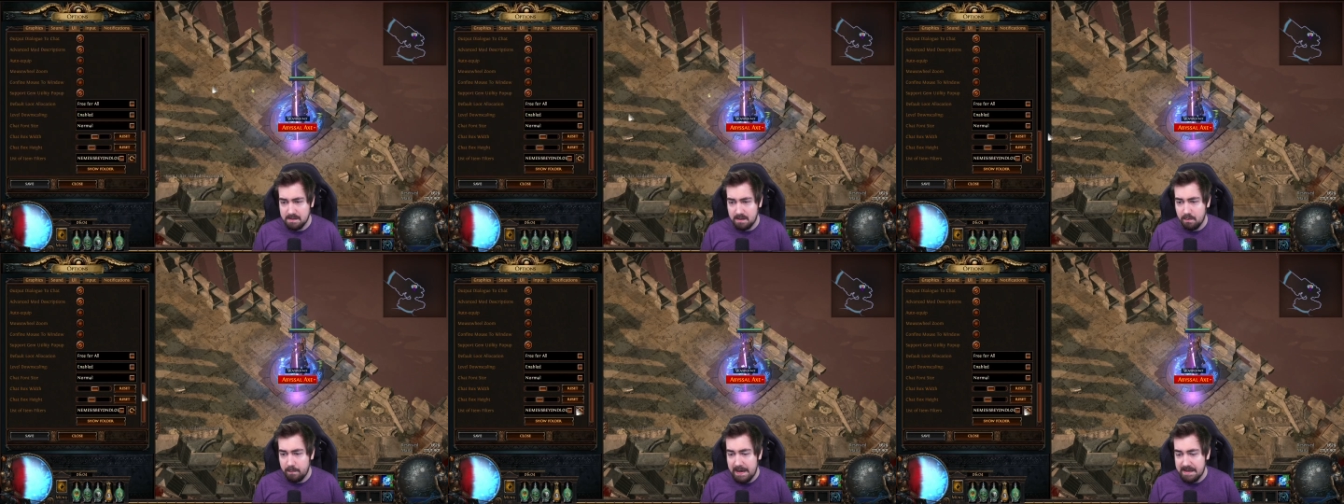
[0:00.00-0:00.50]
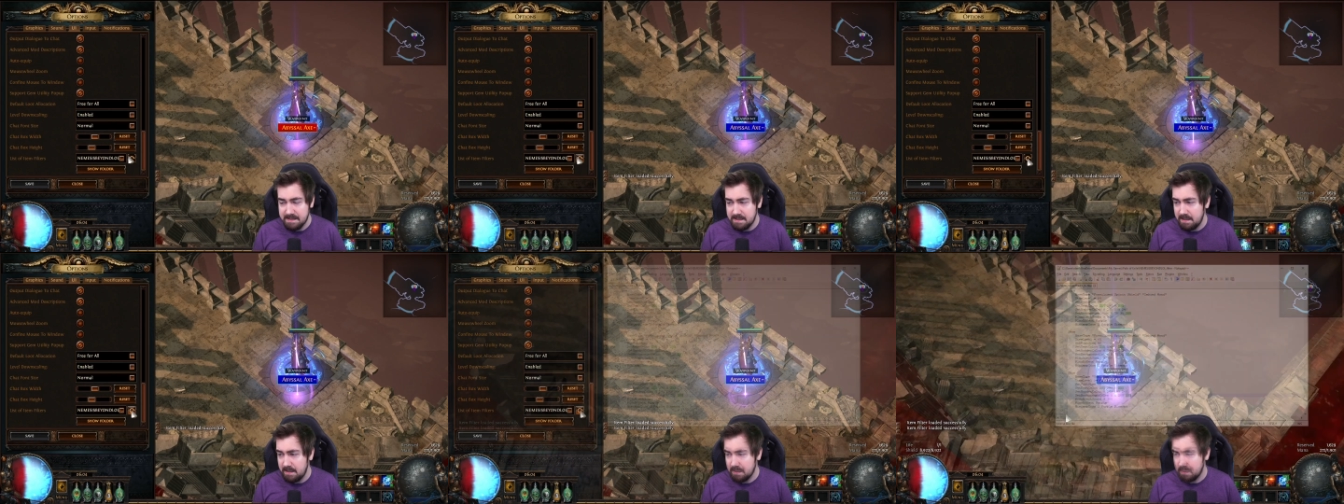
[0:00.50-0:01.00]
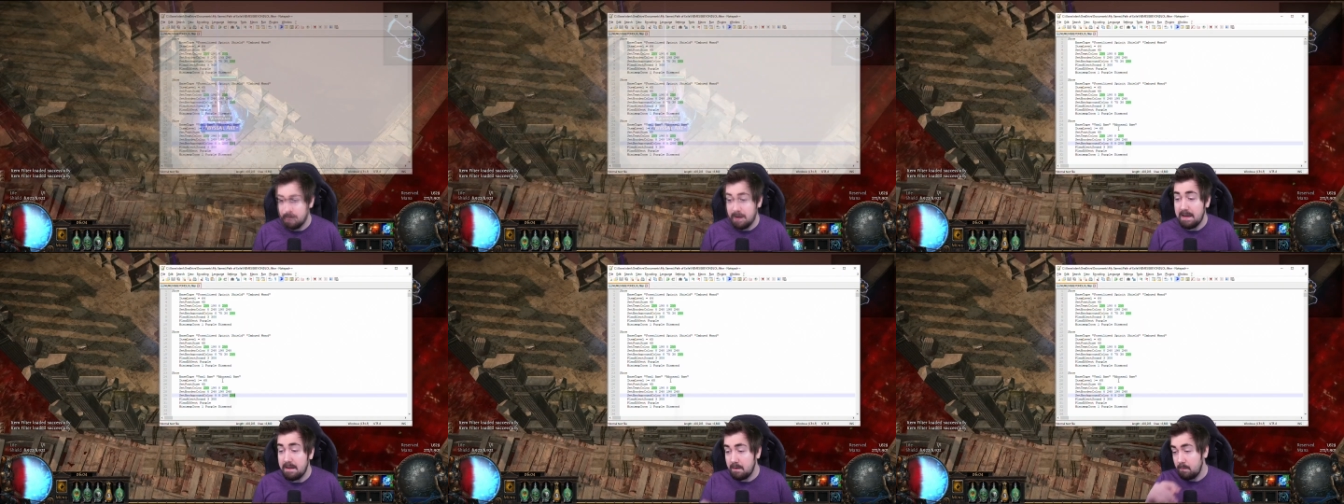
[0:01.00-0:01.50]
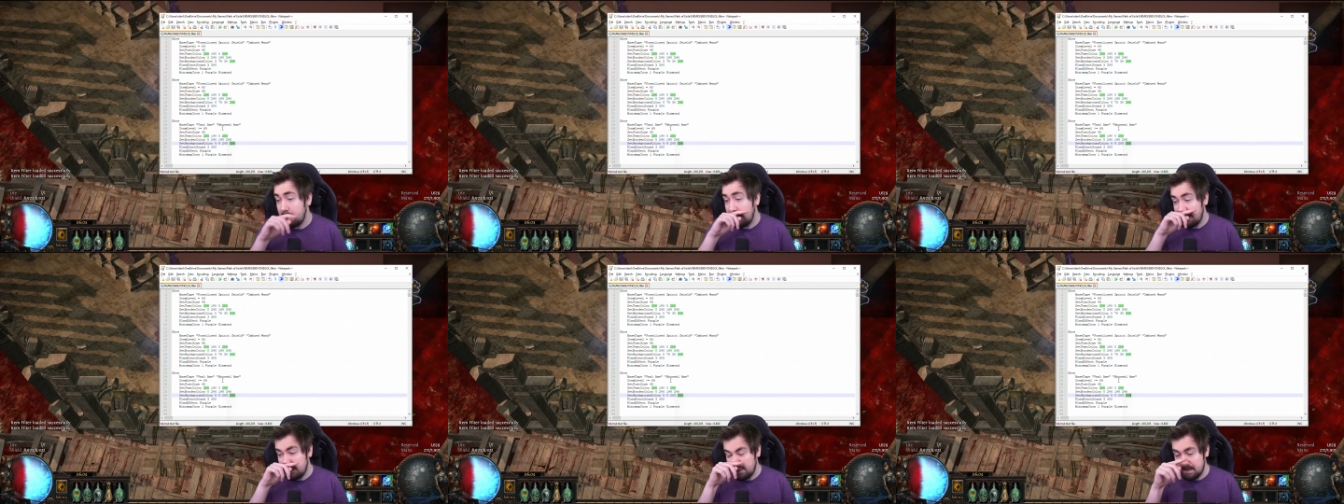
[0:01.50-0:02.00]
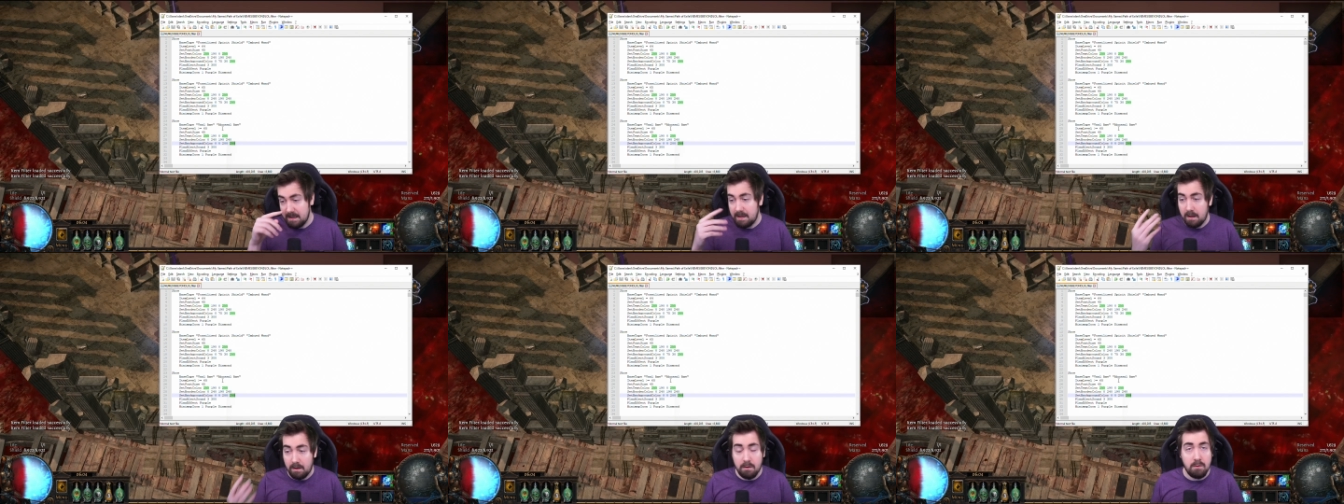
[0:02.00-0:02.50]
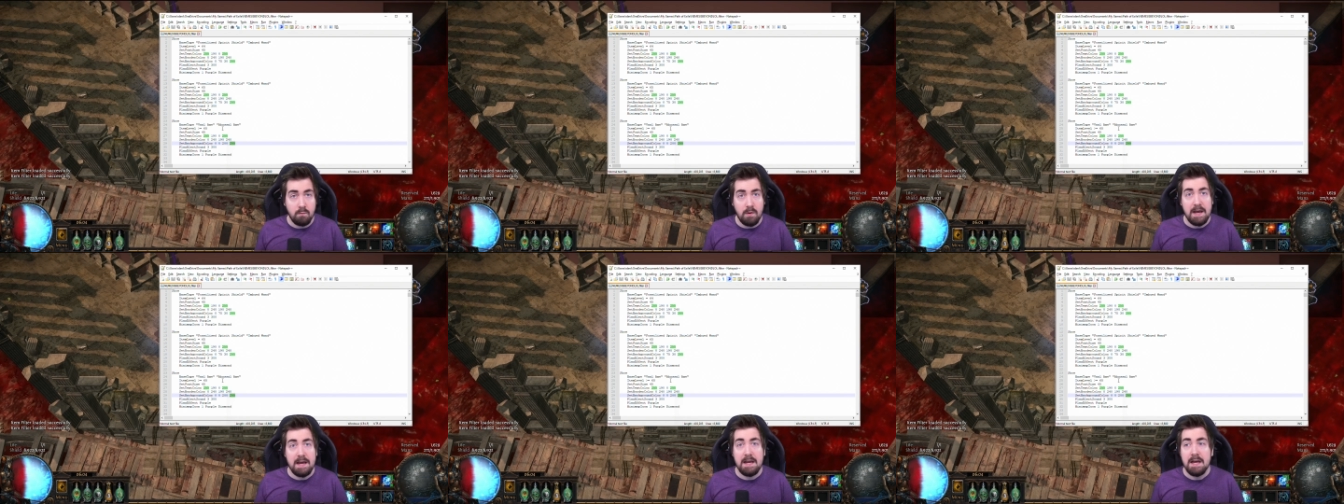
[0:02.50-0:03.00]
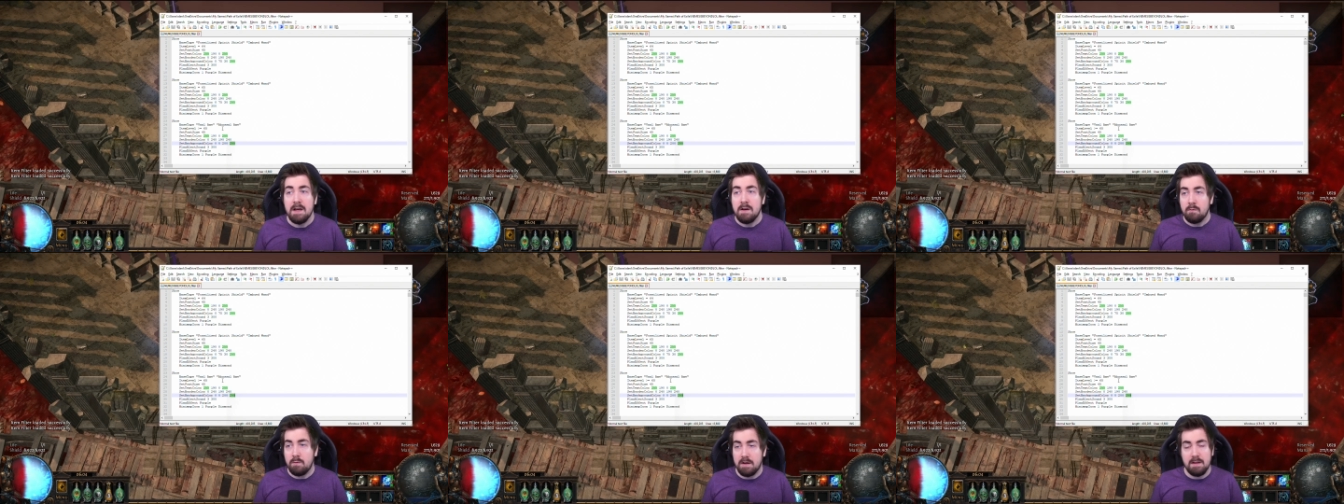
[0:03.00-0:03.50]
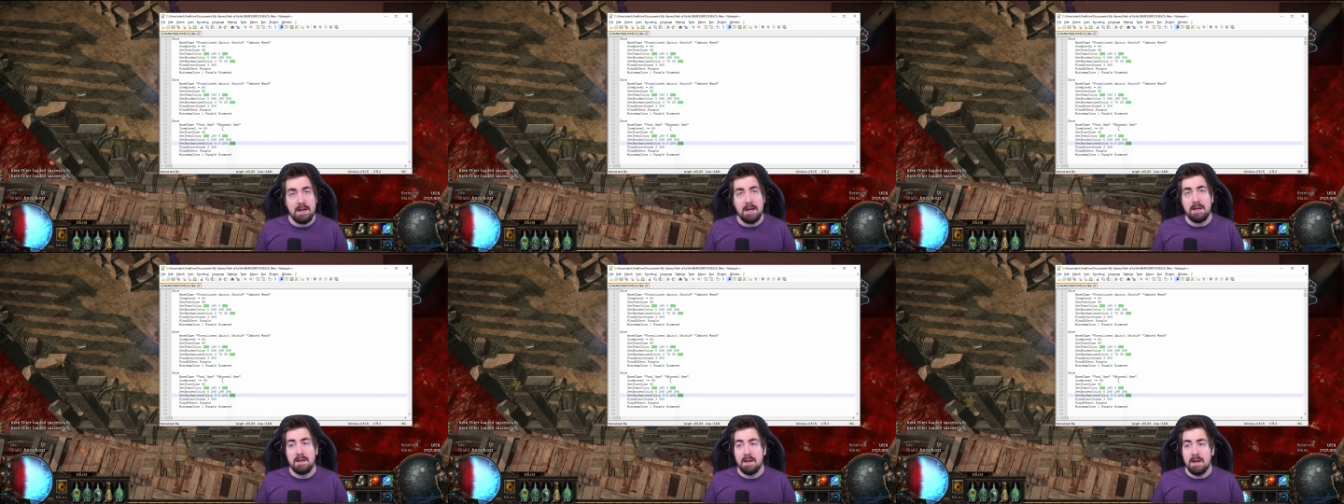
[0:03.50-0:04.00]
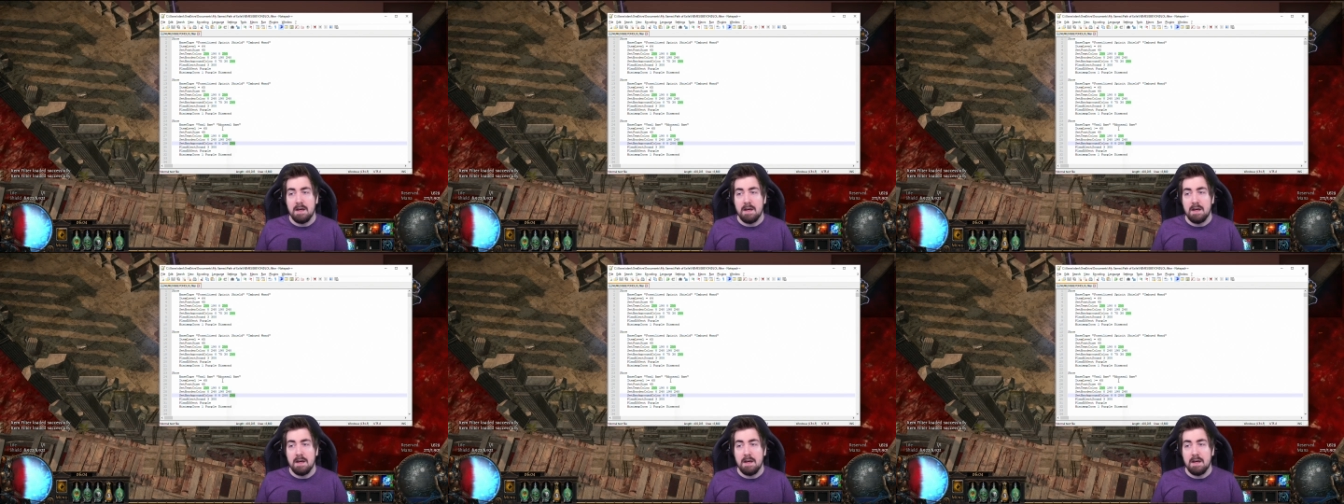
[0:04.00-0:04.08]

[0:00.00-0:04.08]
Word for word: is like opacity. But either way, this is like a good way where like